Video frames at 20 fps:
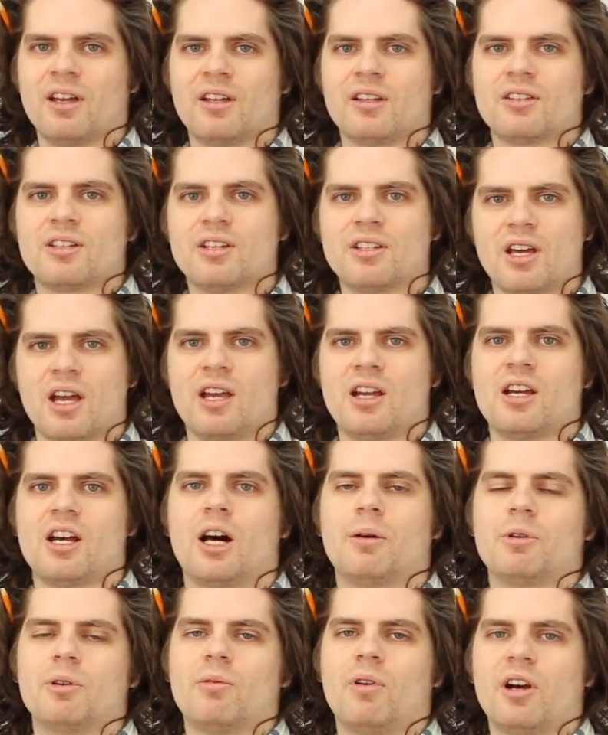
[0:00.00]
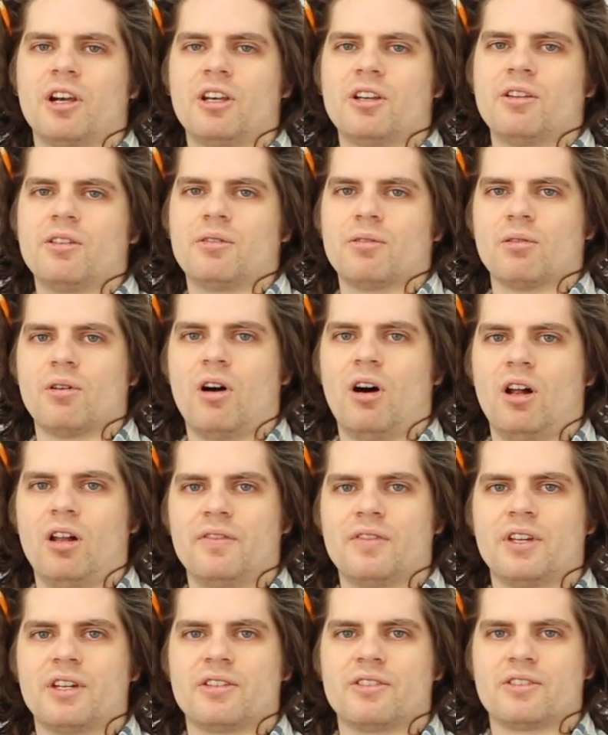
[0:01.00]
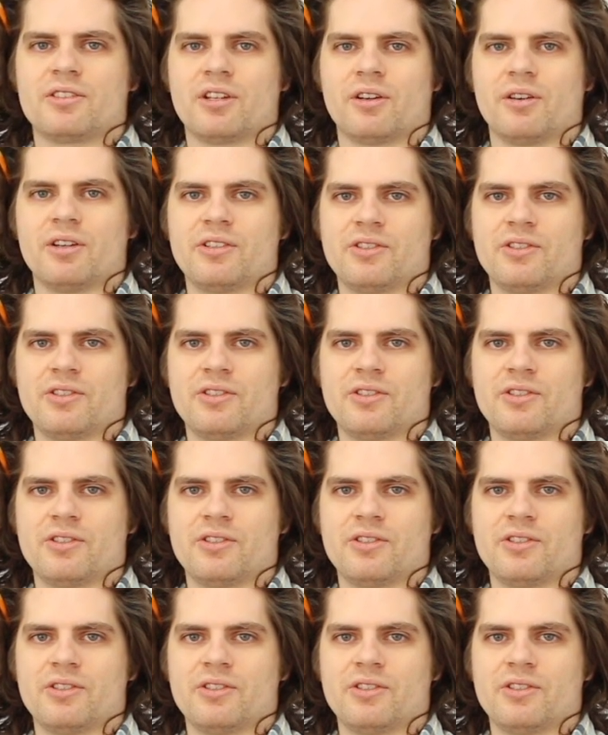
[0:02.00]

Today, I'll be walking you through all of the necessary